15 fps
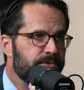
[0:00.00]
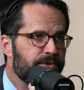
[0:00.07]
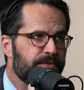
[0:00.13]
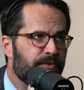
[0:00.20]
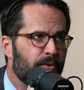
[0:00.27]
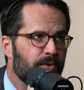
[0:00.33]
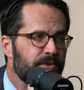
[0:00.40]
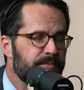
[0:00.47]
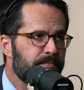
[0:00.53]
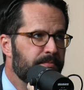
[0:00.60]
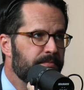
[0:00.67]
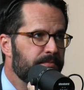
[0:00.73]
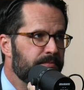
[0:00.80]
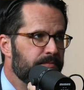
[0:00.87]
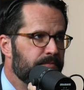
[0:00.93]
divorced
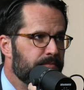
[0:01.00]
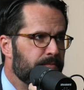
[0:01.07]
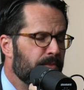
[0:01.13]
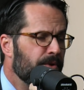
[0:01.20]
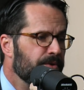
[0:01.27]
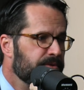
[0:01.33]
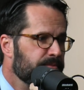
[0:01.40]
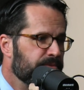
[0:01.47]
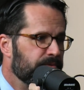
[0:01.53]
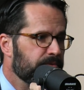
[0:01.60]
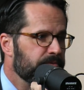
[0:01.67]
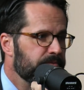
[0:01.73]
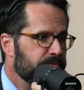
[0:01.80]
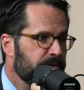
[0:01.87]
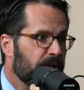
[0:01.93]

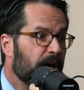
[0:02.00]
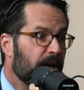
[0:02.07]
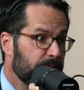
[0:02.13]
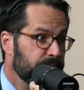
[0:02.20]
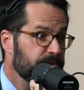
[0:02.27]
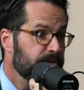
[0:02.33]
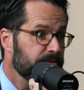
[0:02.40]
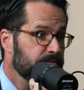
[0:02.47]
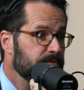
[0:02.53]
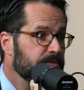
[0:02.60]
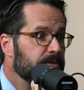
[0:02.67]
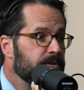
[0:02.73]
multiple times,